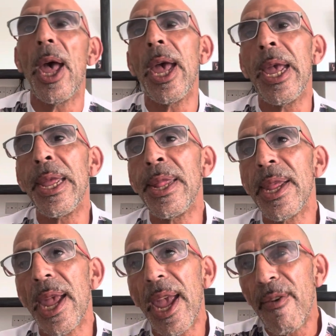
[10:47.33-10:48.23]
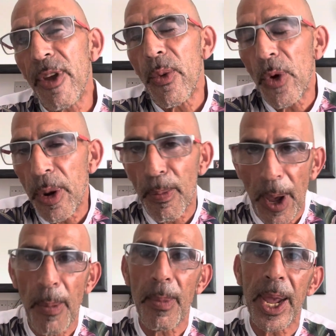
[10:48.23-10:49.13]
And if you want to
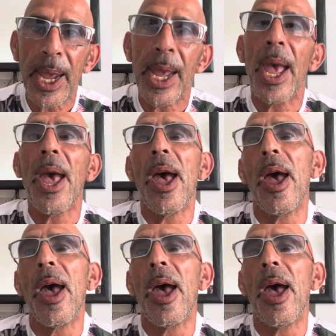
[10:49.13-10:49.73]
bung me